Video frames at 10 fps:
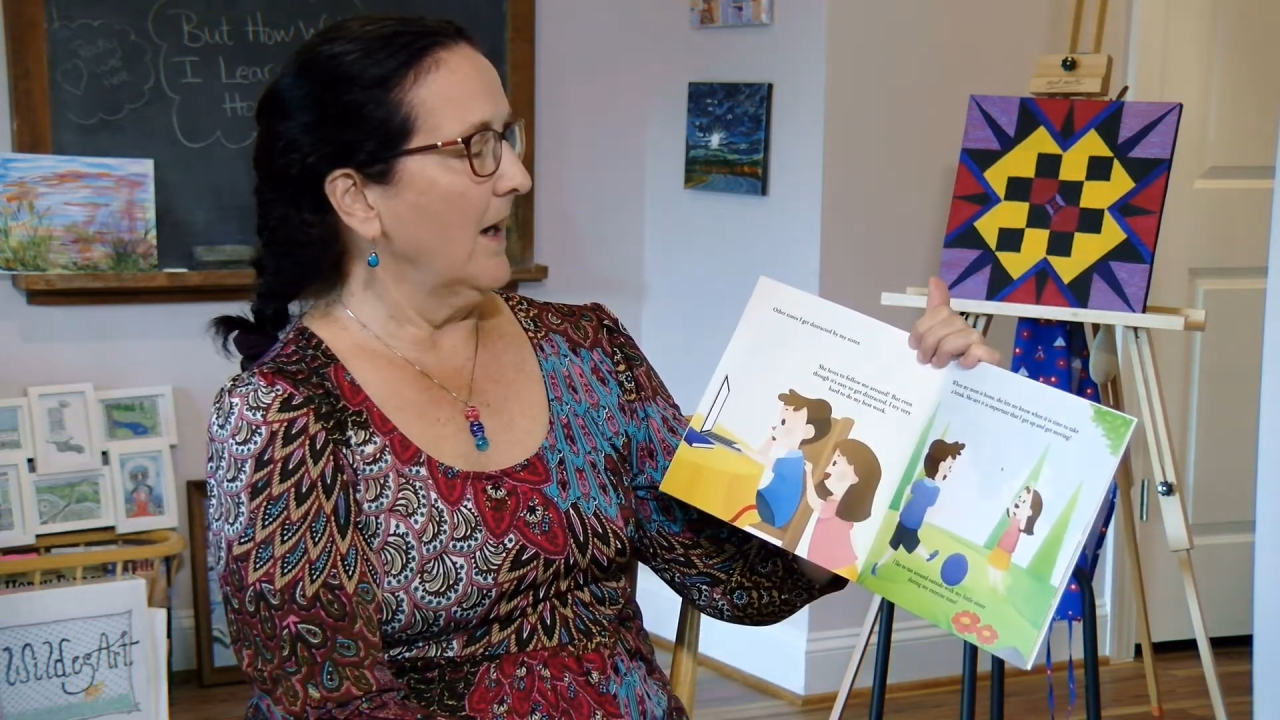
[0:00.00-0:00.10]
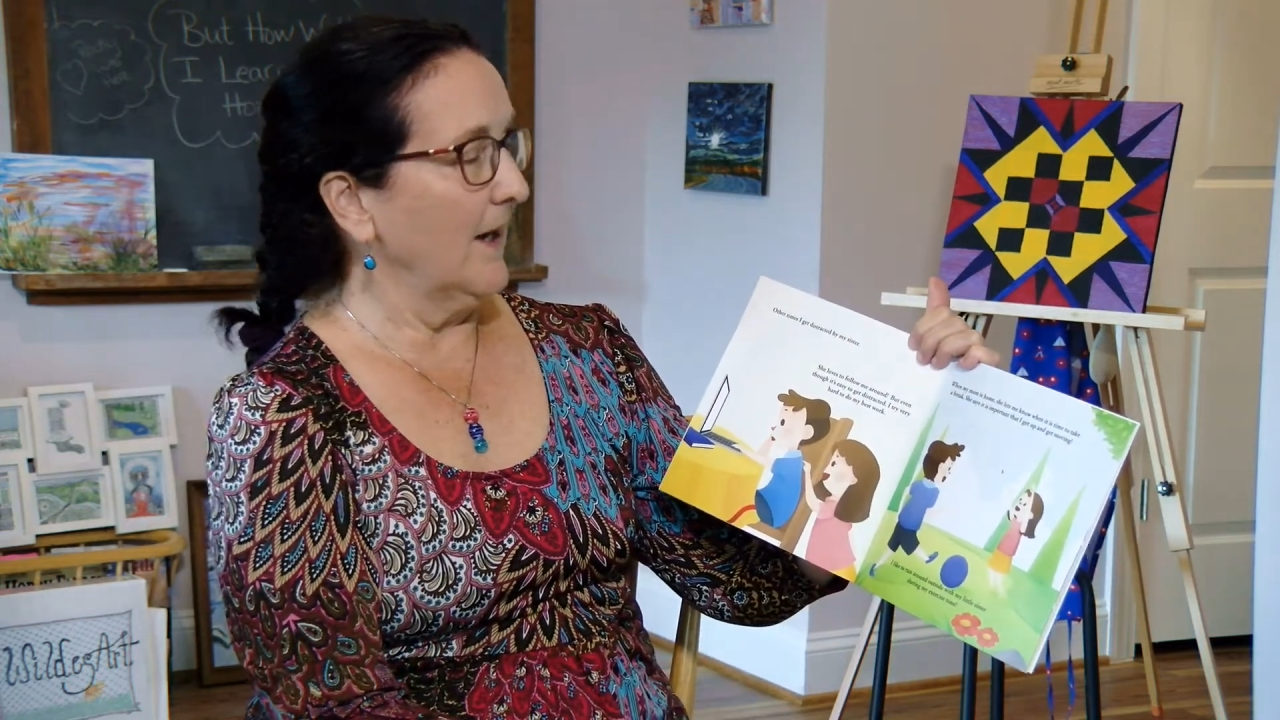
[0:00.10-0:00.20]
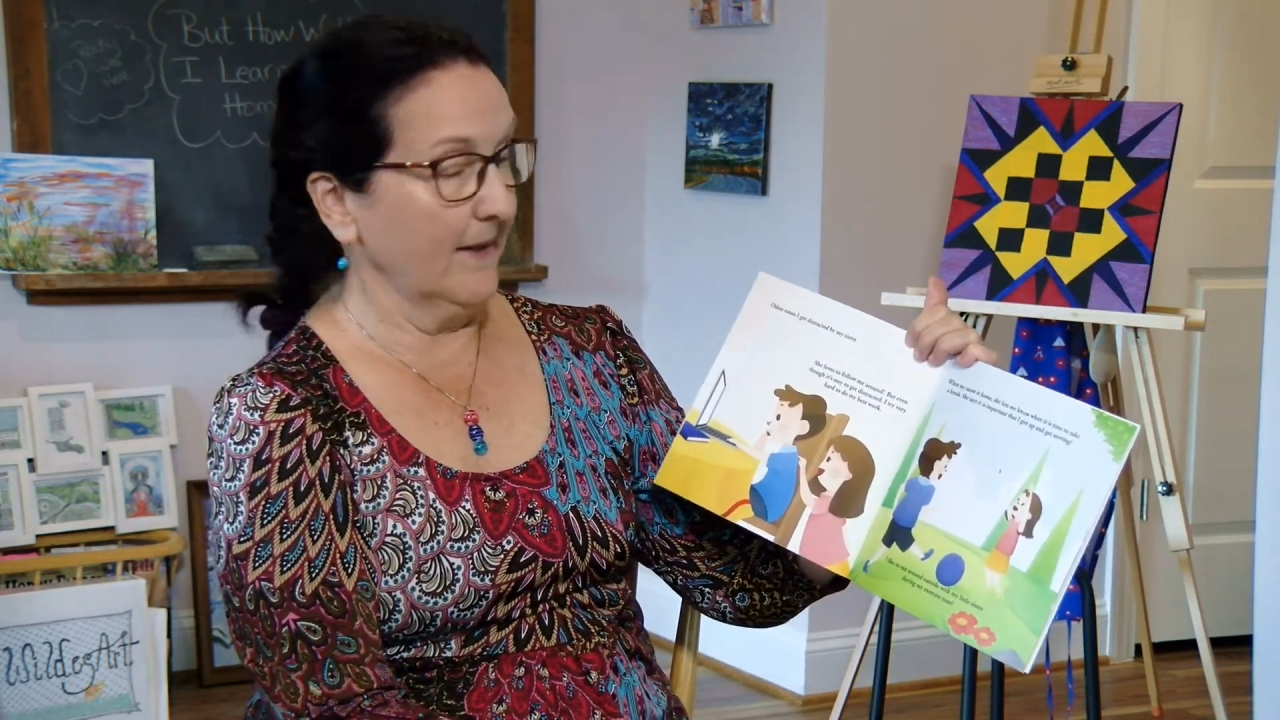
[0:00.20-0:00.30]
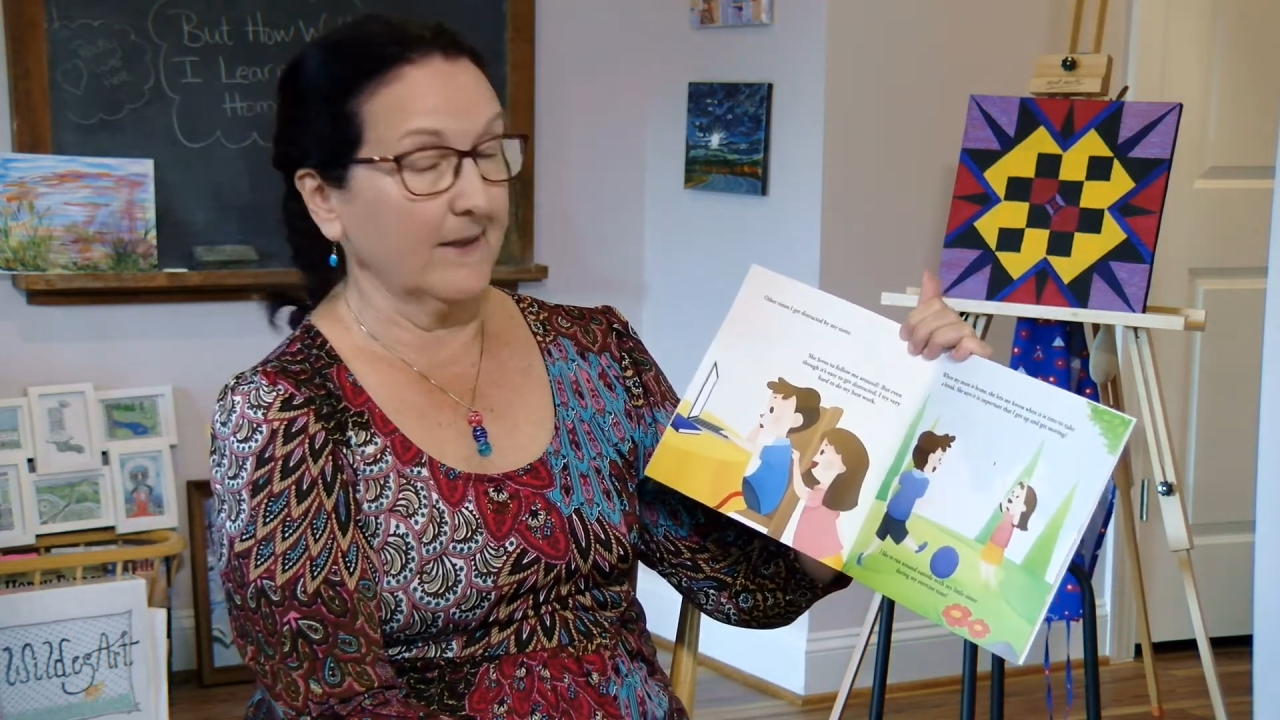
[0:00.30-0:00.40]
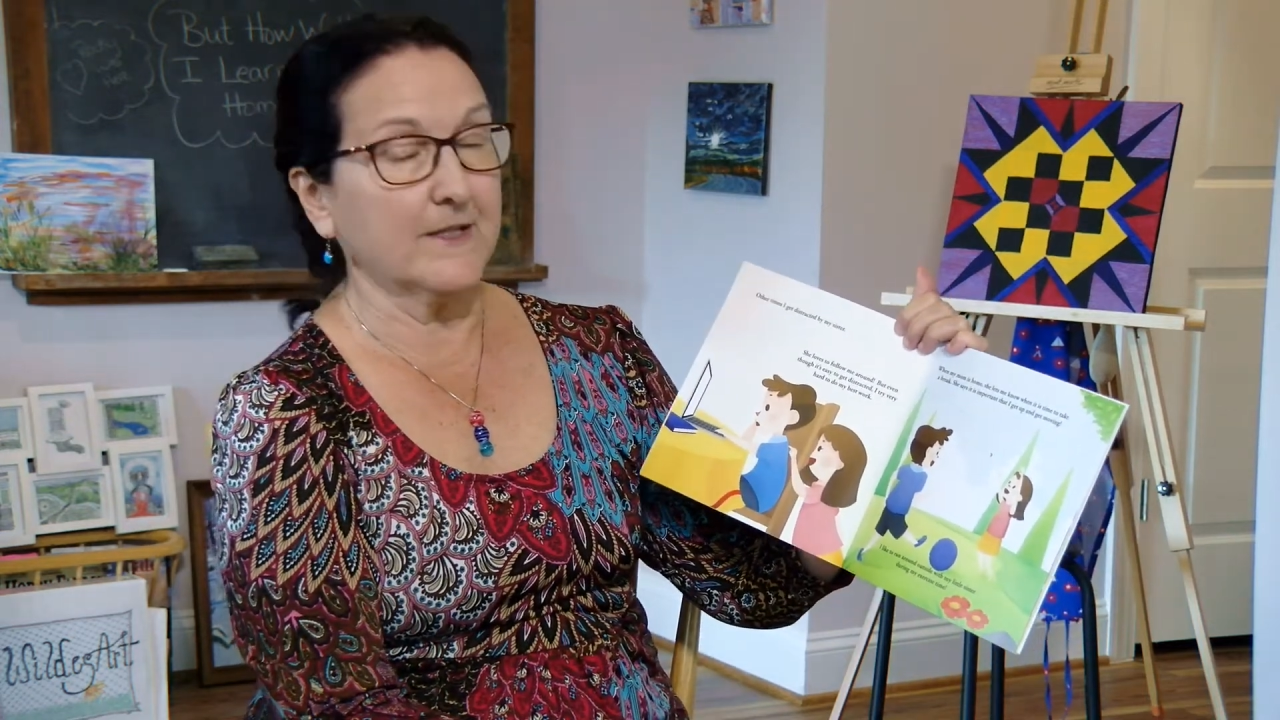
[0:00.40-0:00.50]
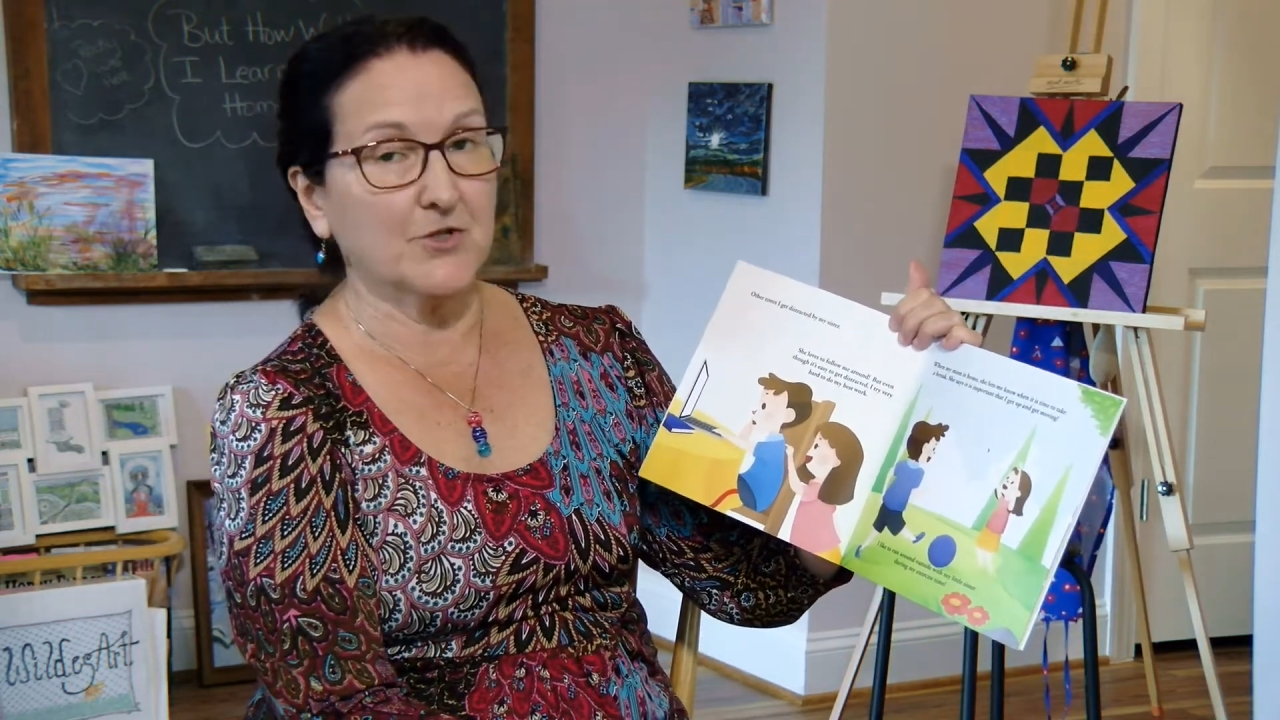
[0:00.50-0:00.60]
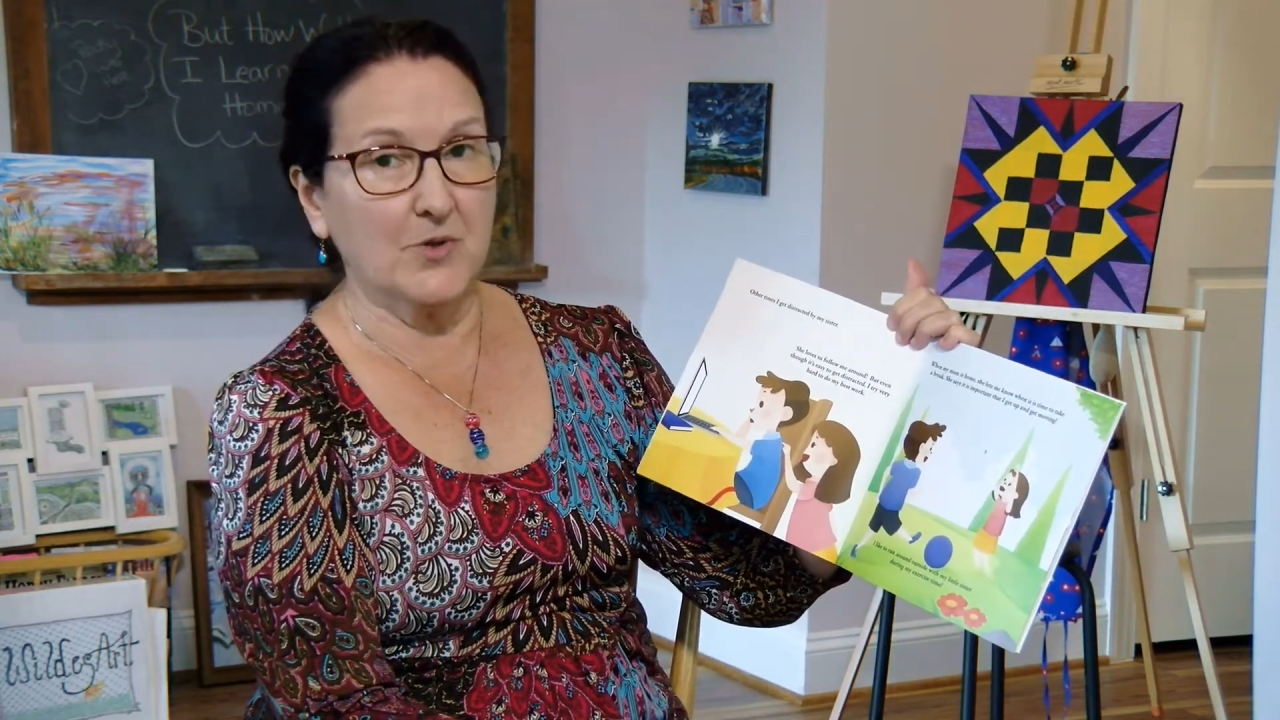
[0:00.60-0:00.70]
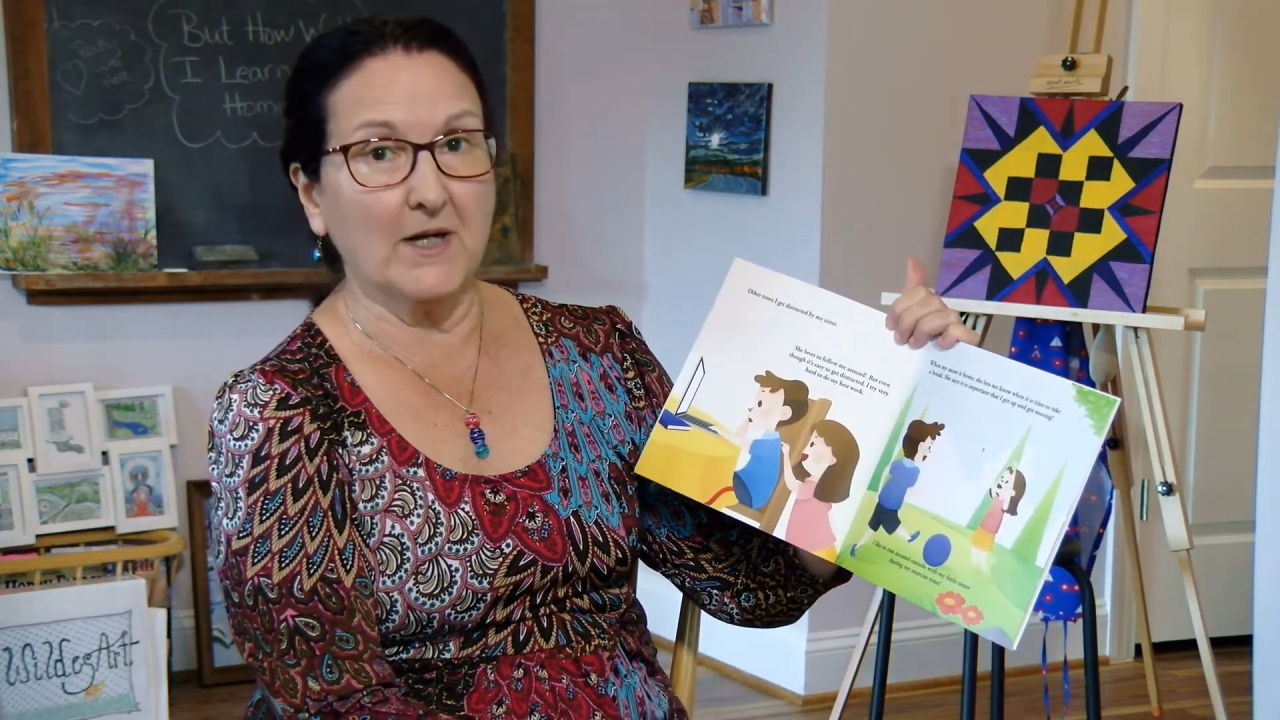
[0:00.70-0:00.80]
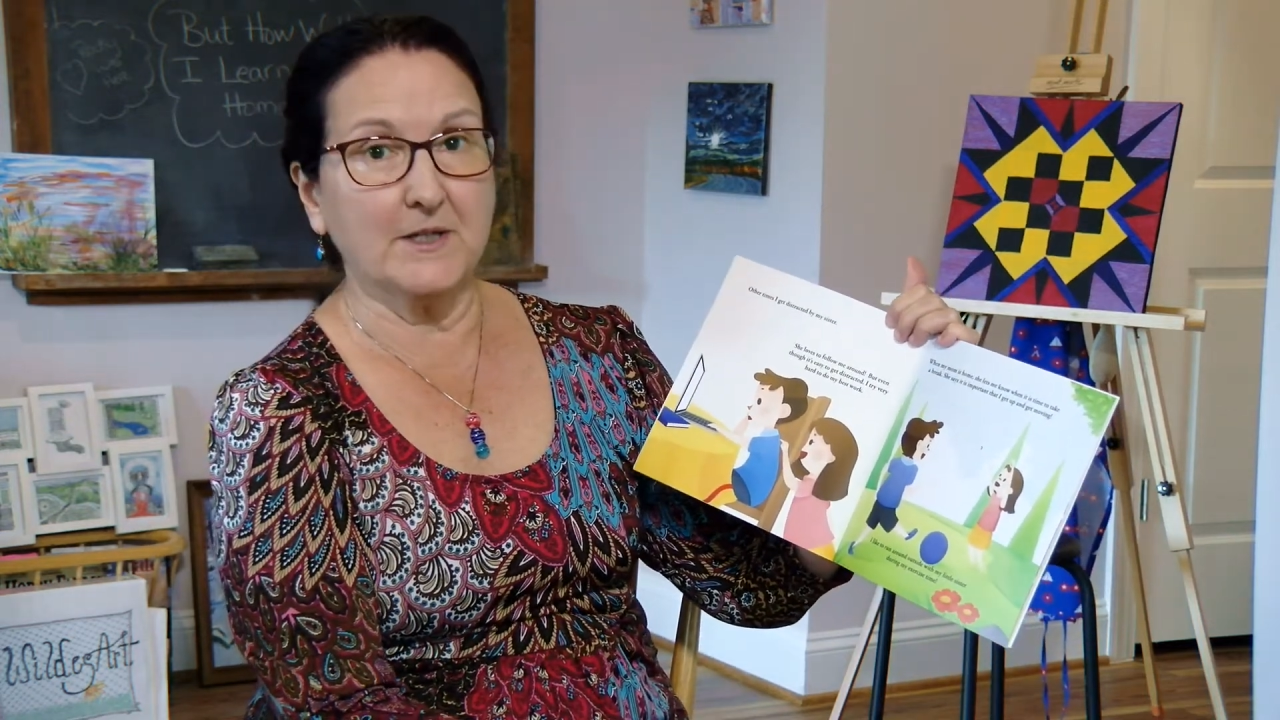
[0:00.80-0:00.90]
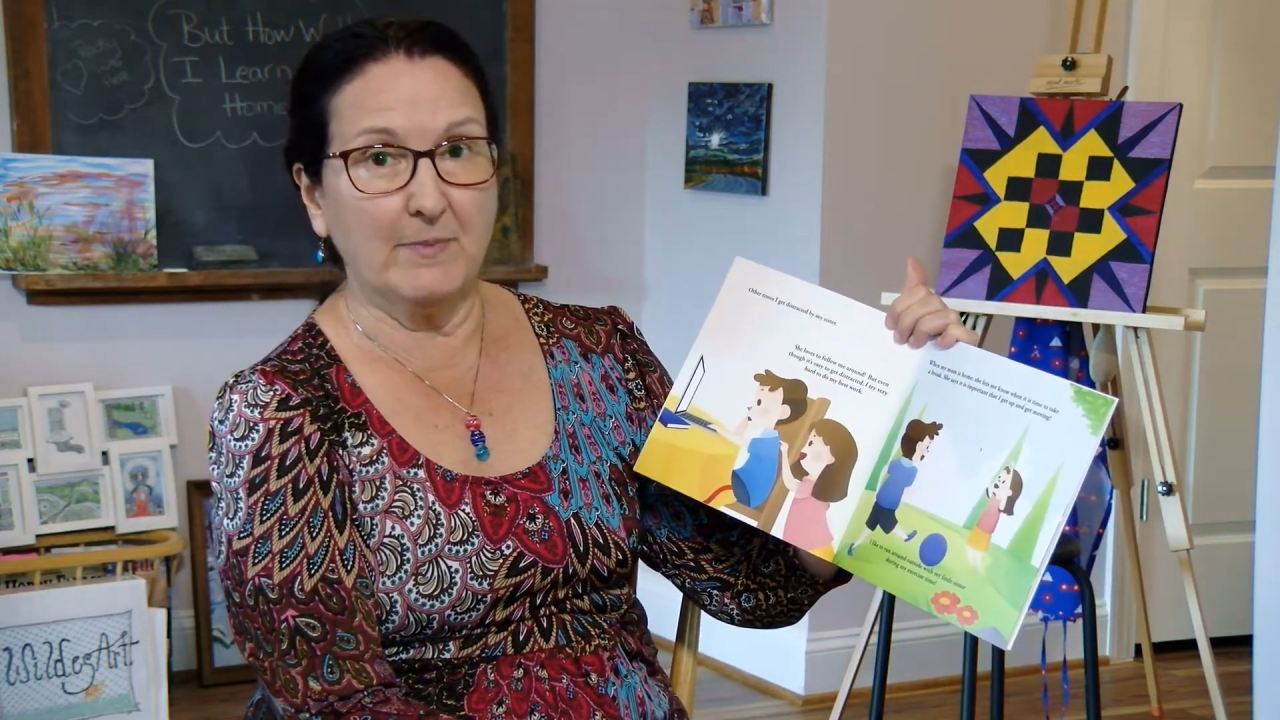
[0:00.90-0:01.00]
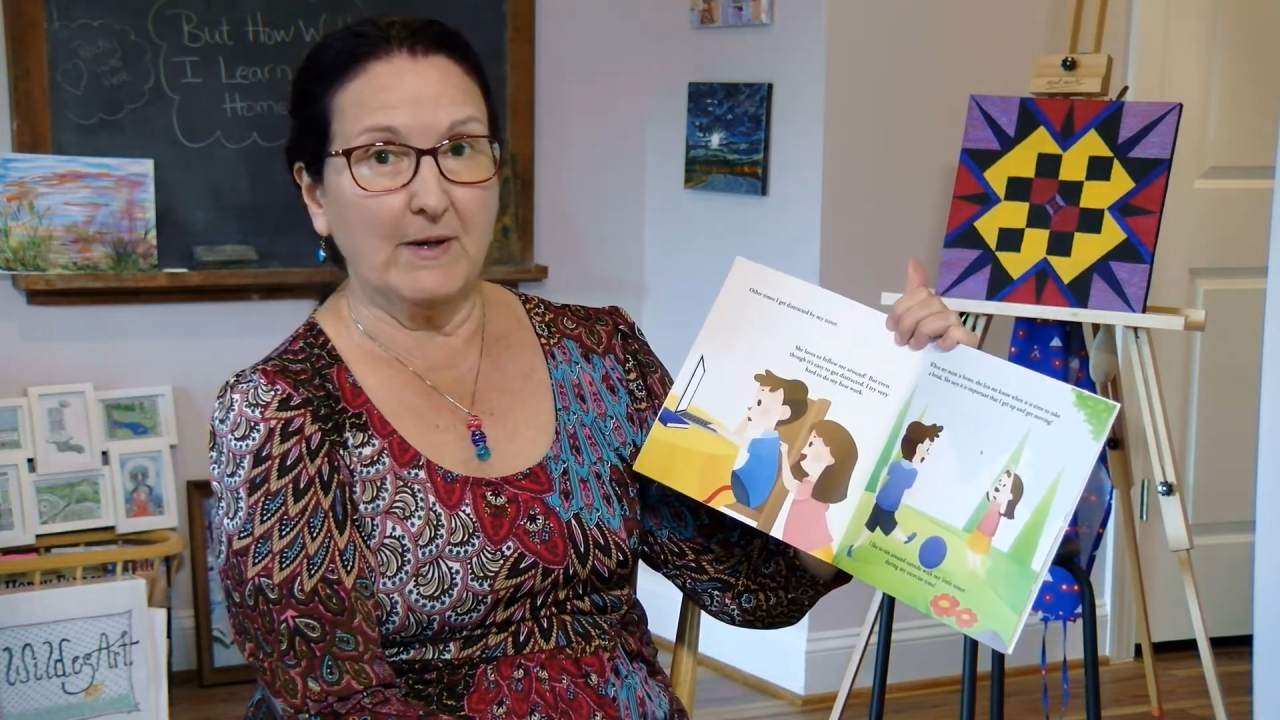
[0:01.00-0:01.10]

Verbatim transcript: I get distracted